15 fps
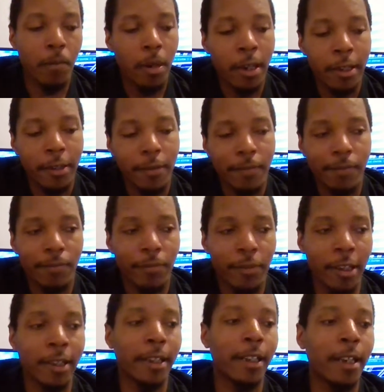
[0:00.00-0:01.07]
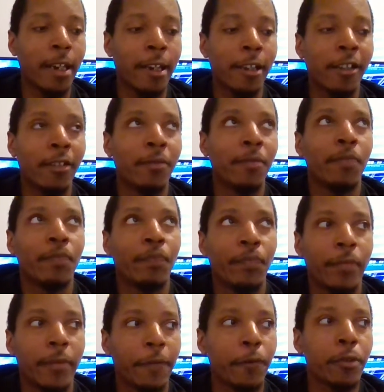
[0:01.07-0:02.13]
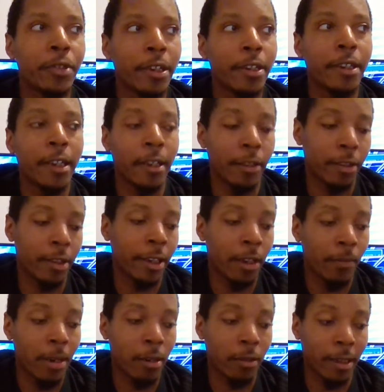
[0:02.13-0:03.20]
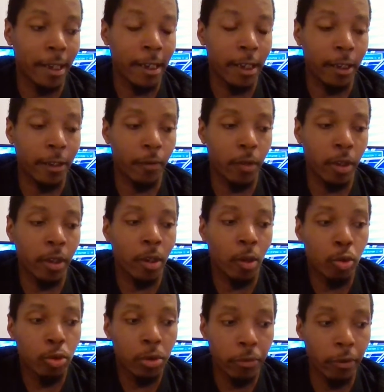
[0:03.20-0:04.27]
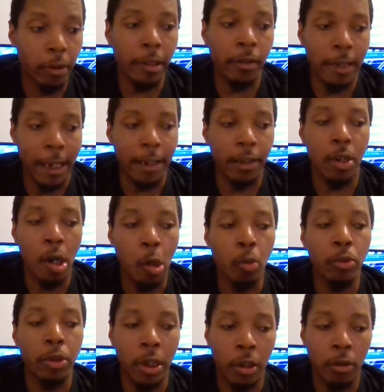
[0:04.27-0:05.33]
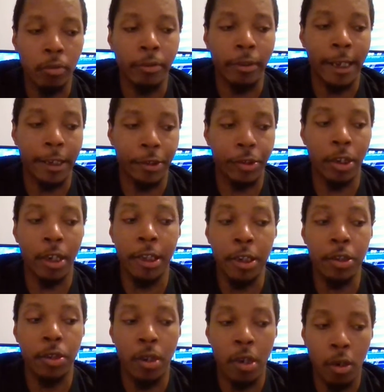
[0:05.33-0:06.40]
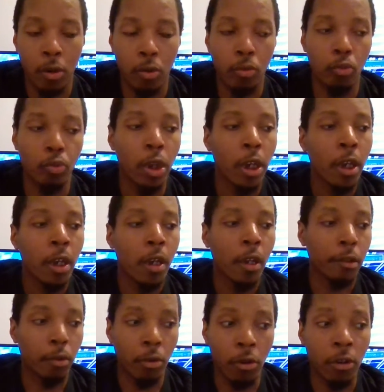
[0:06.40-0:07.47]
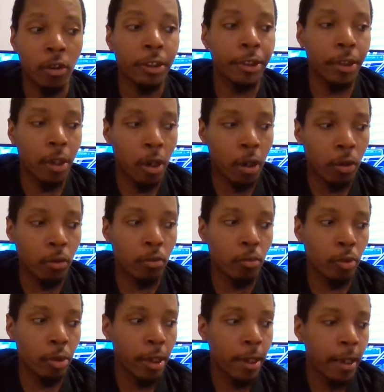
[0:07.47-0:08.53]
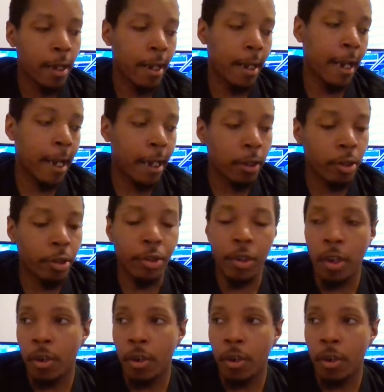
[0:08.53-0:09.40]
But then again, if you sit there and think about, like, who's really like known, like Sonny's known, Laura's known, Anna's